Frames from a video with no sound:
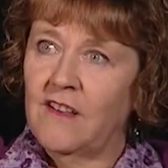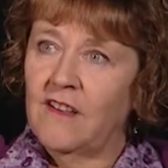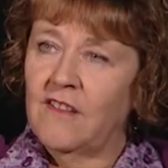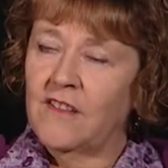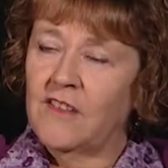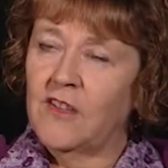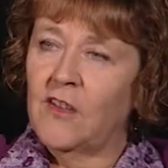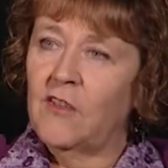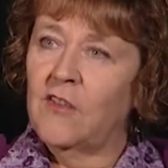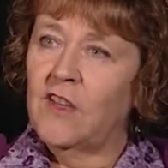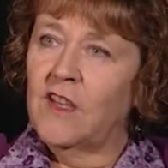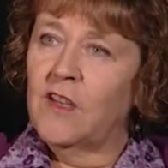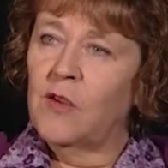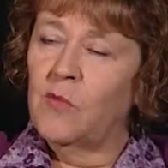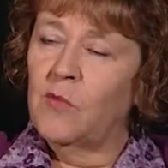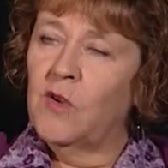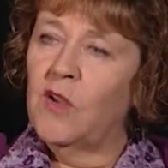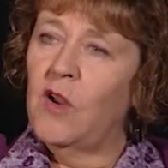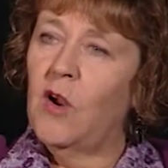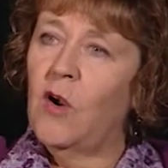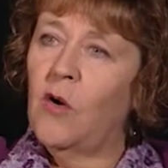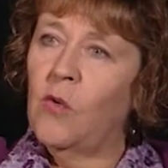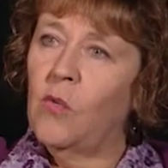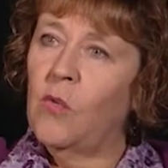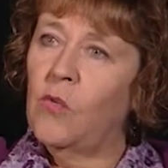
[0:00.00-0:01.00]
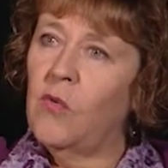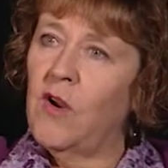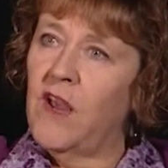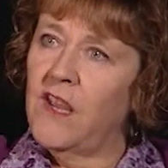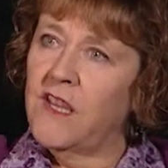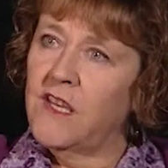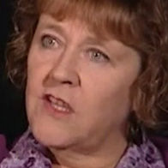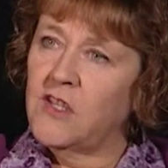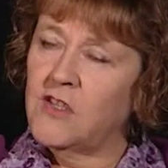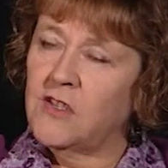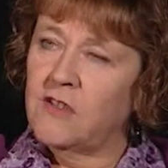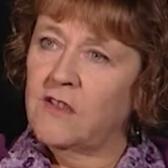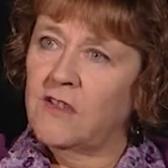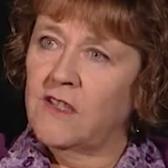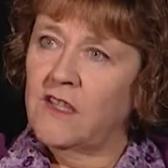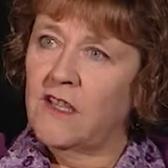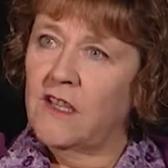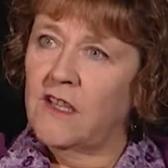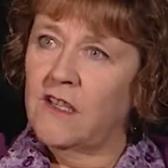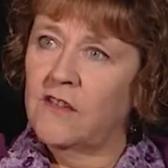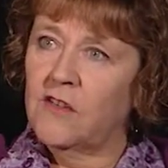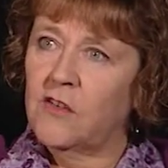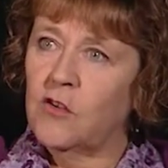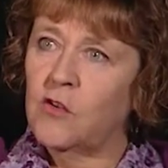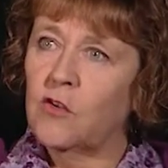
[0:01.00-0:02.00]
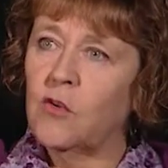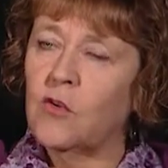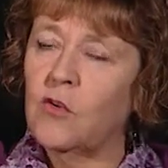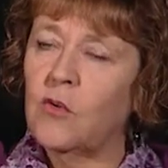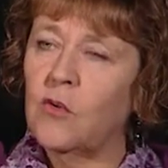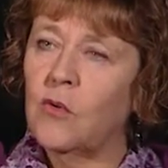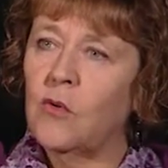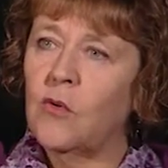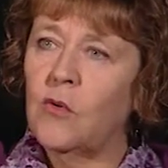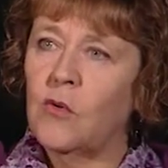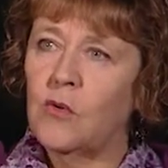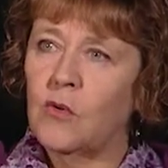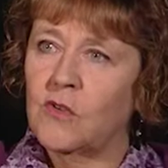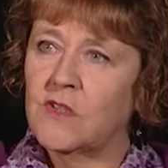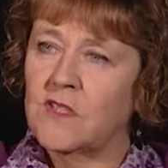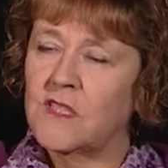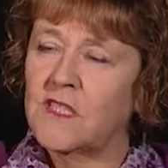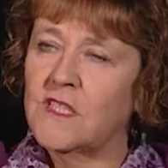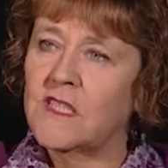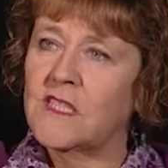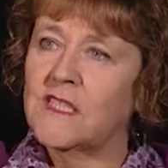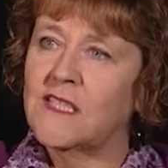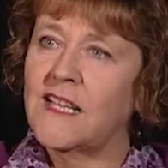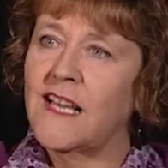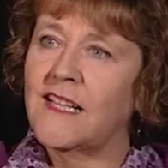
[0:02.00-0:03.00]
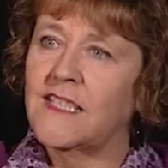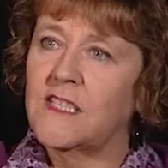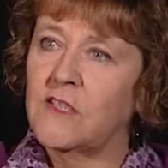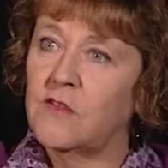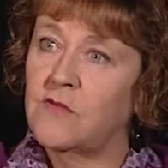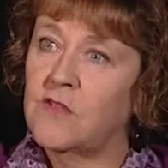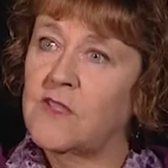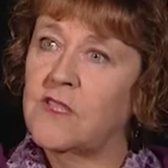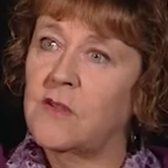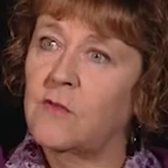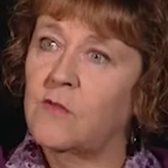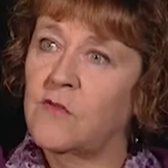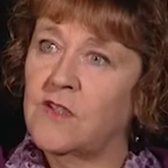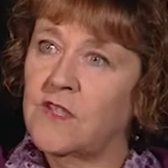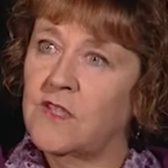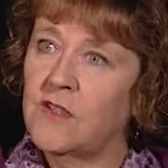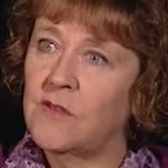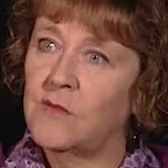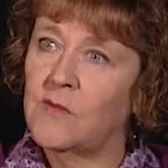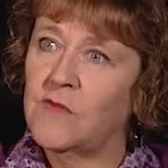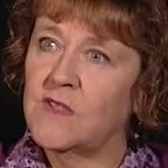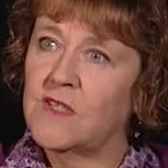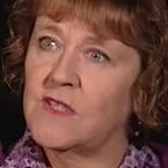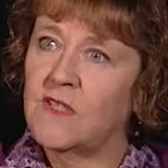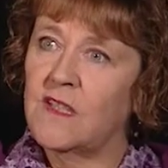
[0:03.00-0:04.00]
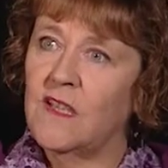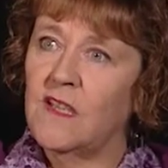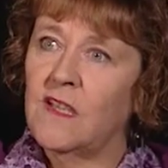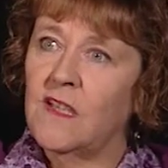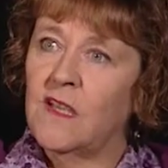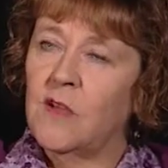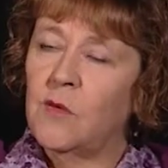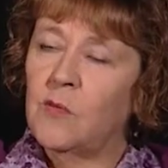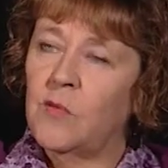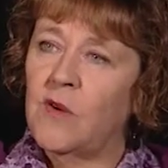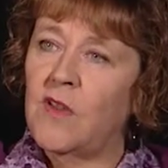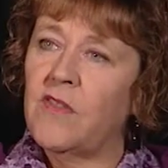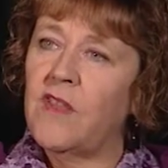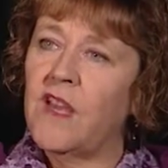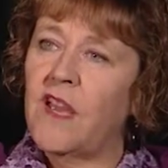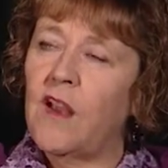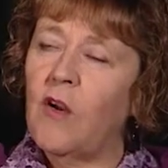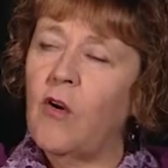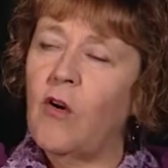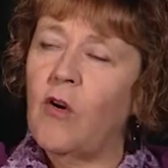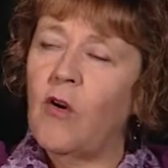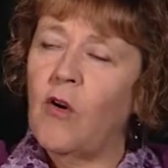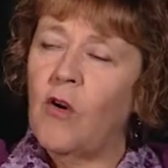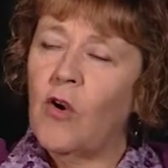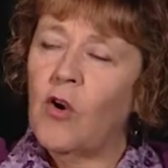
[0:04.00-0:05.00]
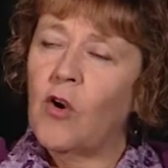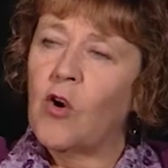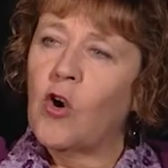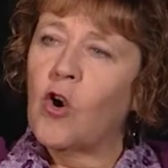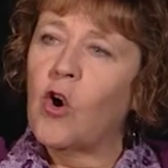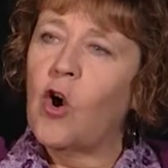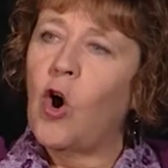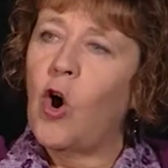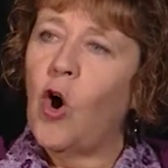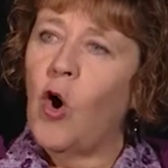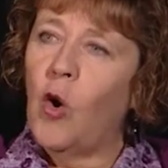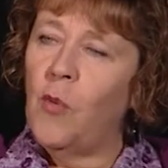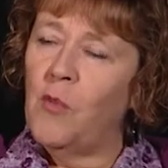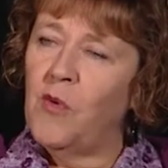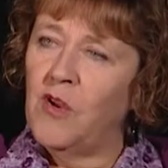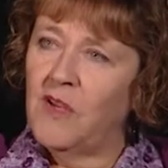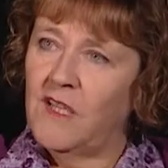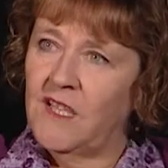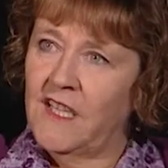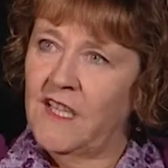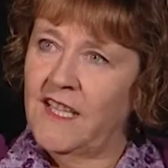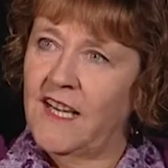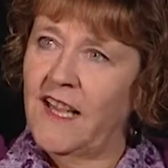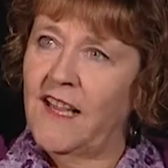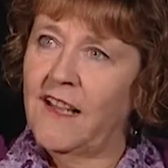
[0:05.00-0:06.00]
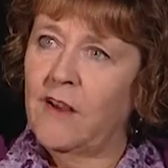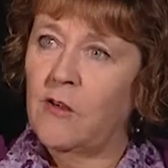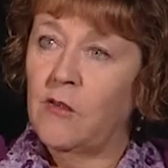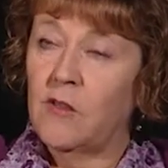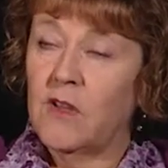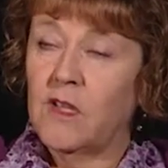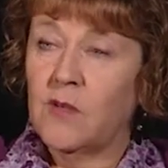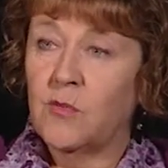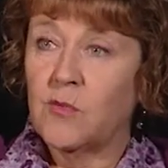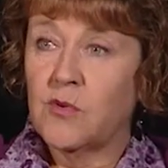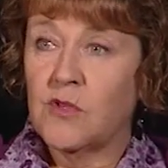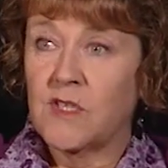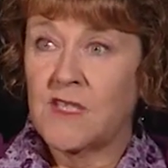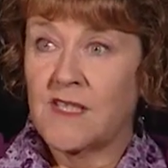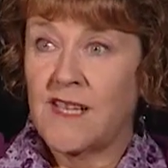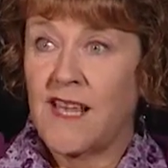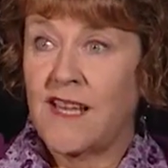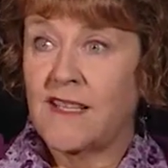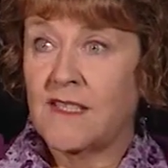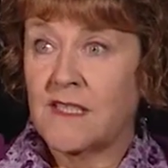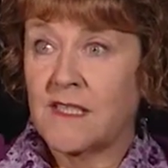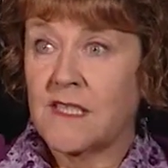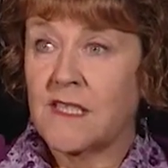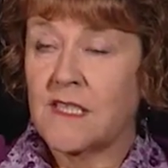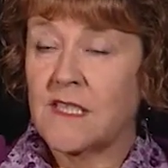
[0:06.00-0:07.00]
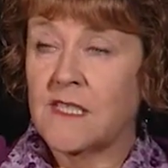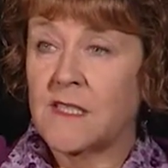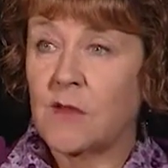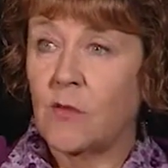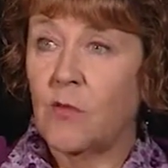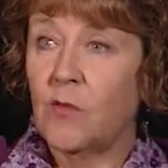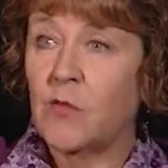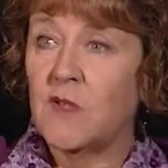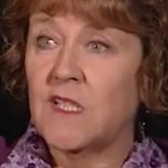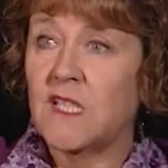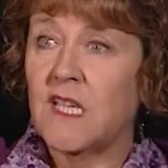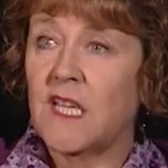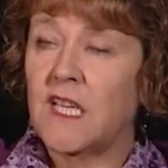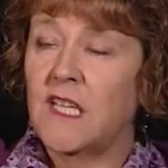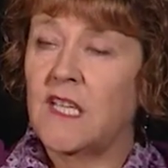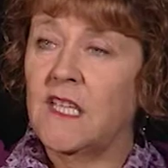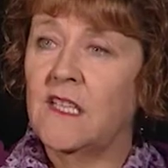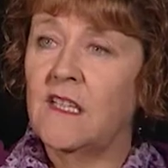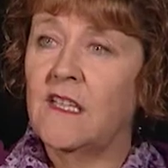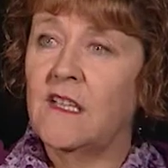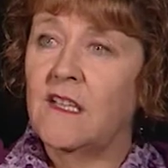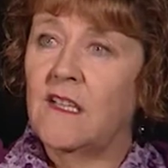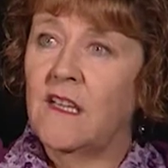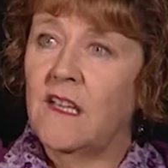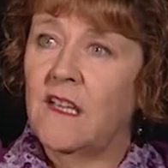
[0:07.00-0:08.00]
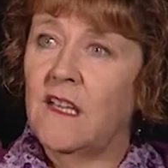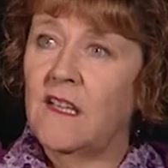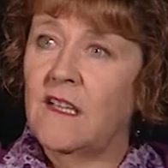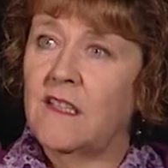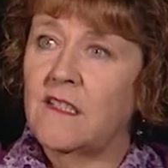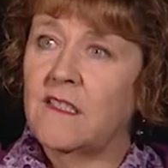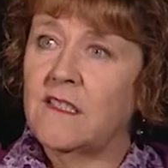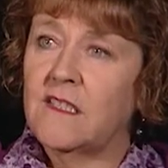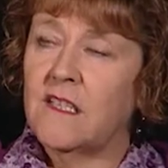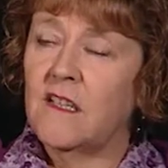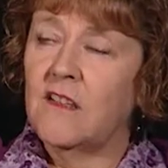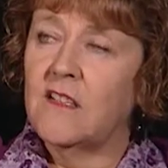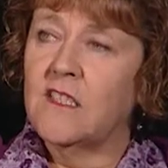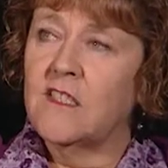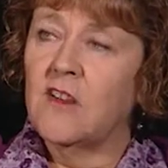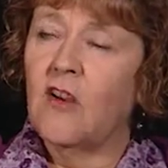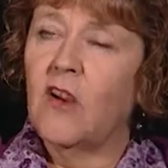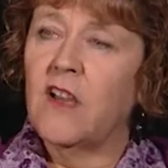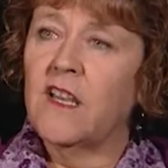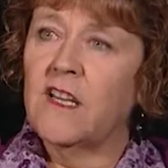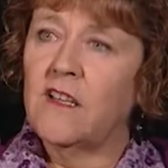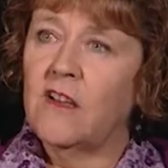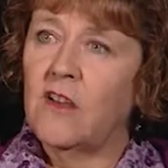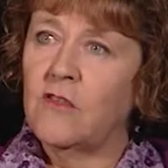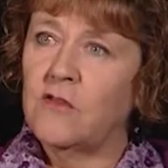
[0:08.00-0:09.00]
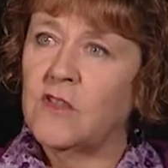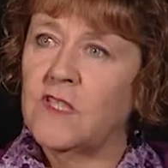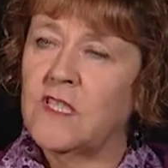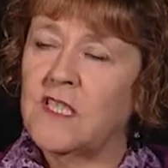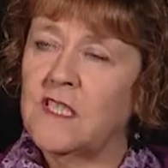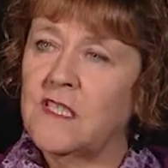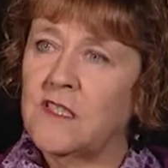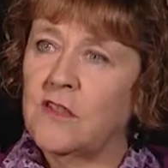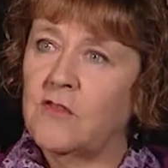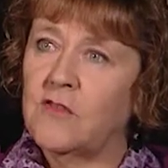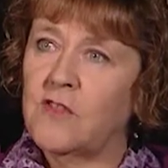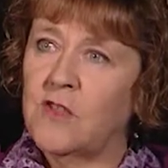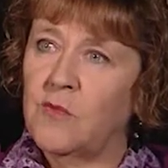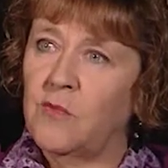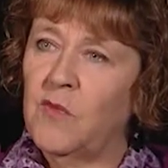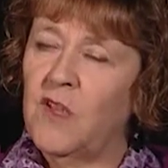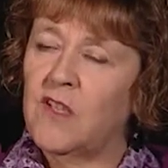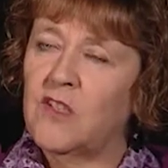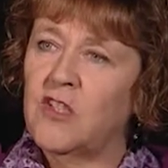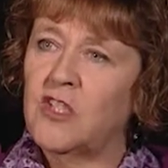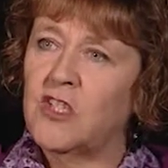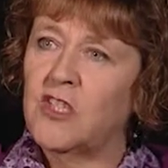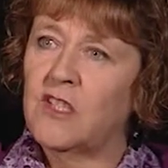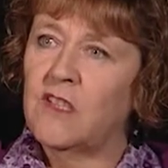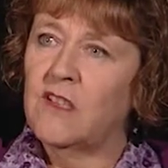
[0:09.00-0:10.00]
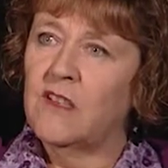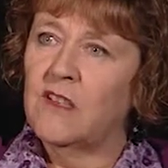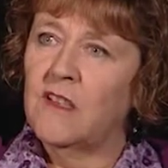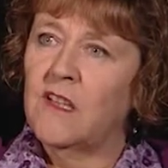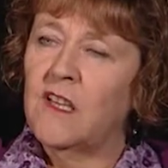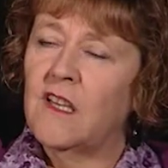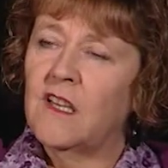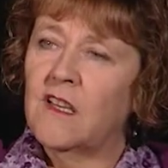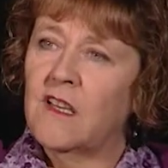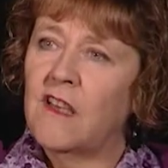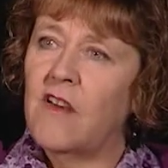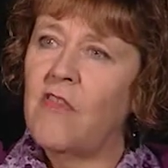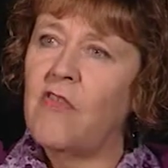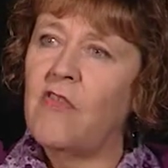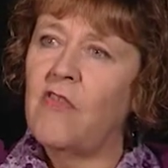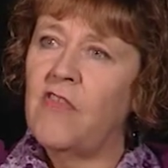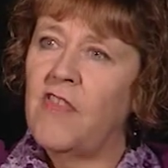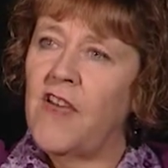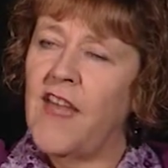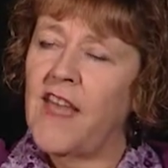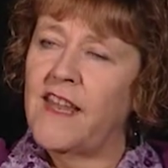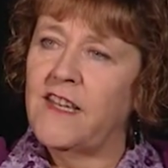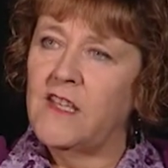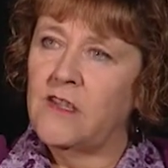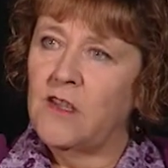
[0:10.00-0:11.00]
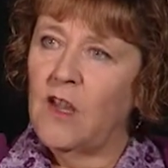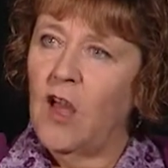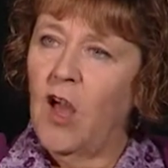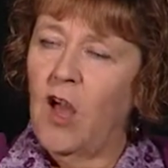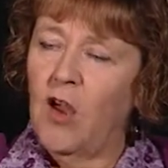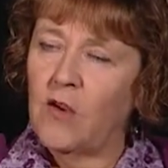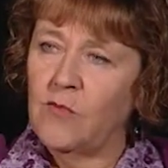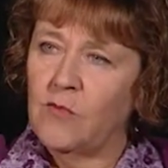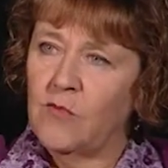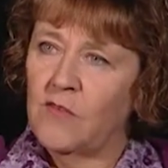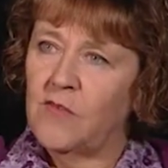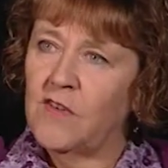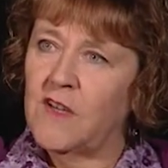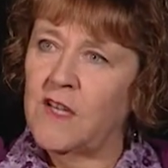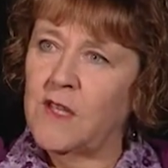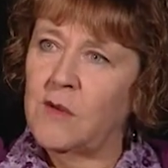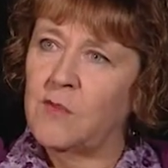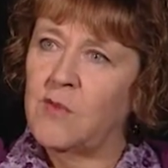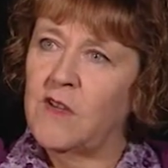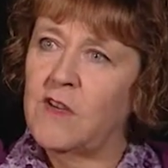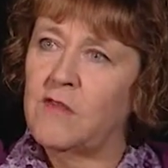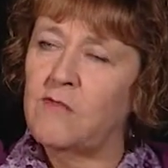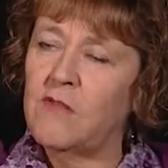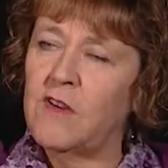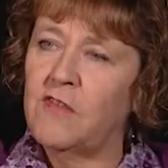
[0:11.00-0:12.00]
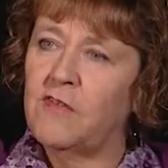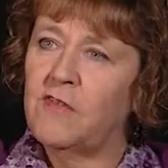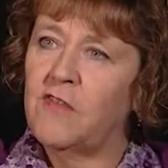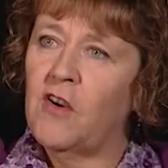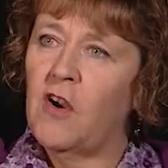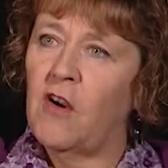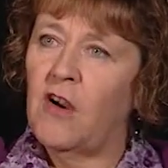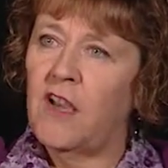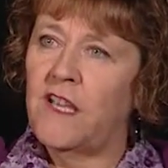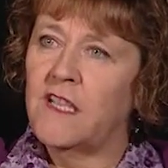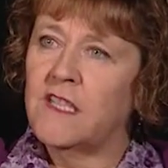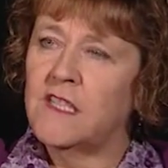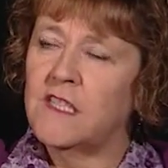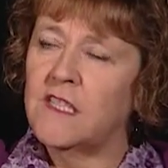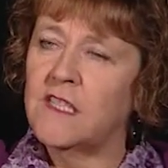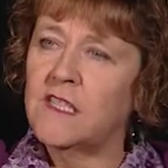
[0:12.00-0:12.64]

So there can be a whole range of things that cause this set of symptoms, but they are common in how they present to somebody, and a diagnosis of dementia can then hopefully be refined